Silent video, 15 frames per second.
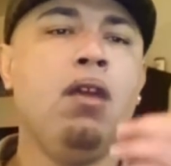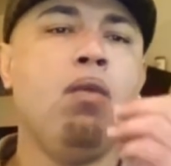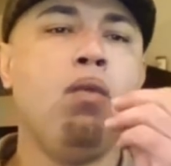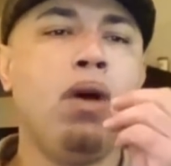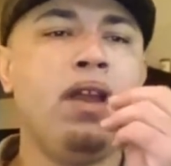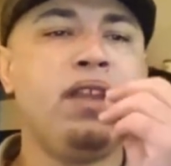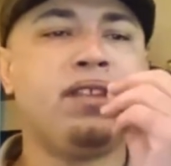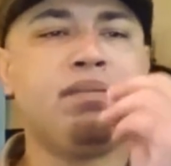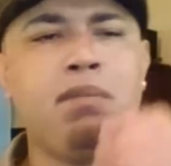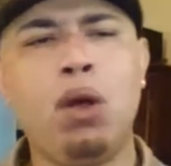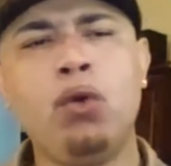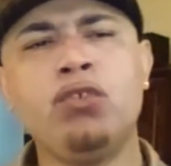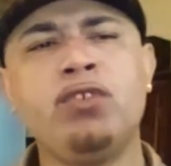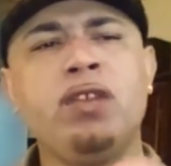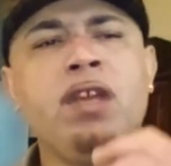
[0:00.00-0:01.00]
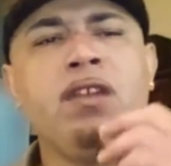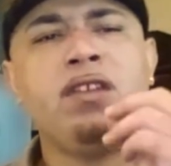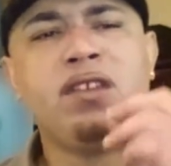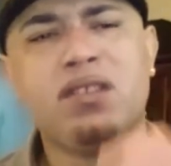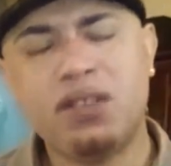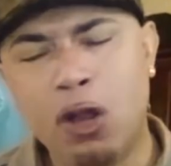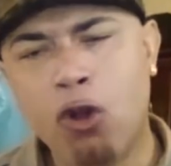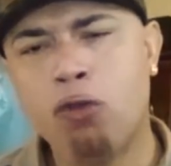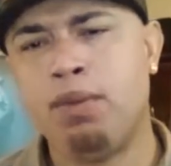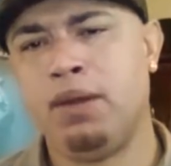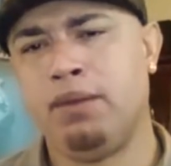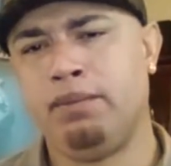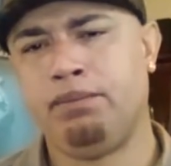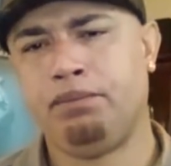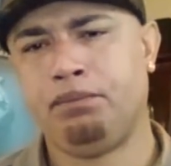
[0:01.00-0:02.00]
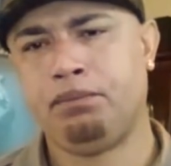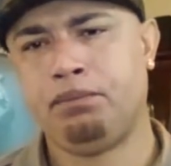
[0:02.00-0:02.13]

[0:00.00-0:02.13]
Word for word: What is most disturbing